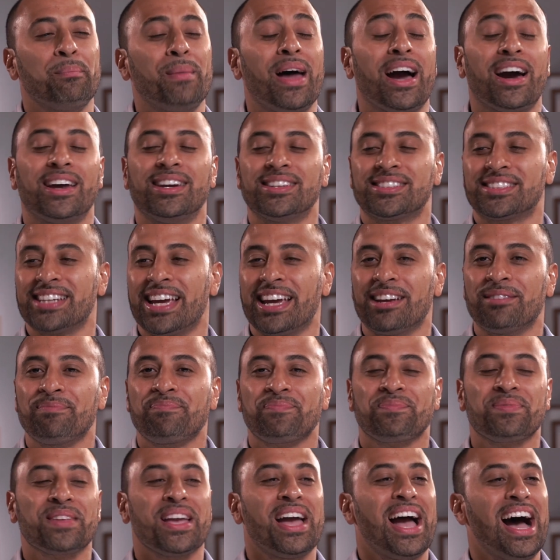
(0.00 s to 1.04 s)
I'm not going to say,
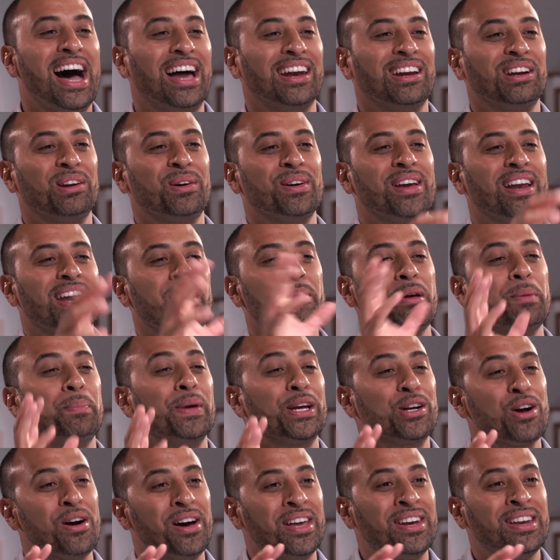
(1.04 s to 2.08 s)
hallelujah, let me
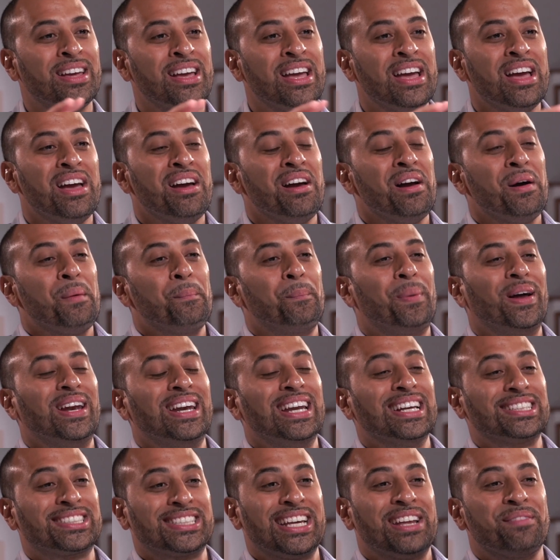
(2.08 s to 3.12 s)
be good. But
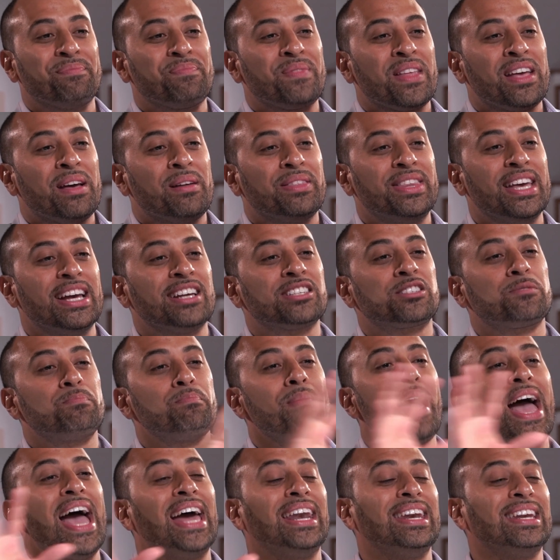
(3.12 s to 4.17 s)
listen, there's
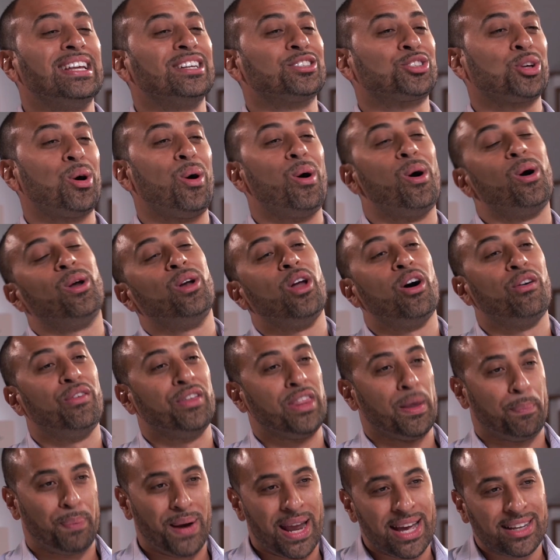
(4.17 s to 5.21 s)
madness all
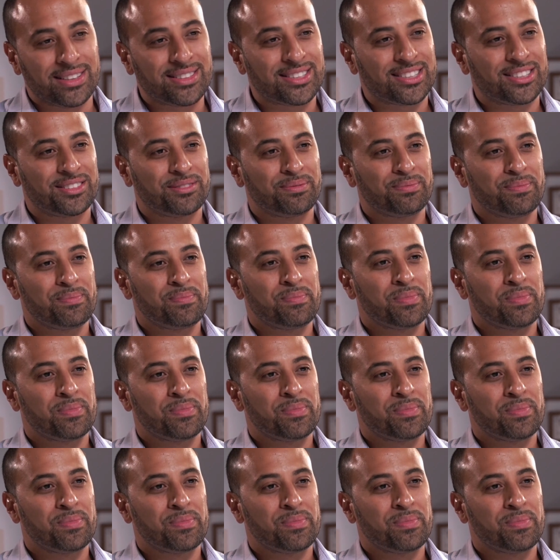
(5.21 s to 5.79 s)
over the place.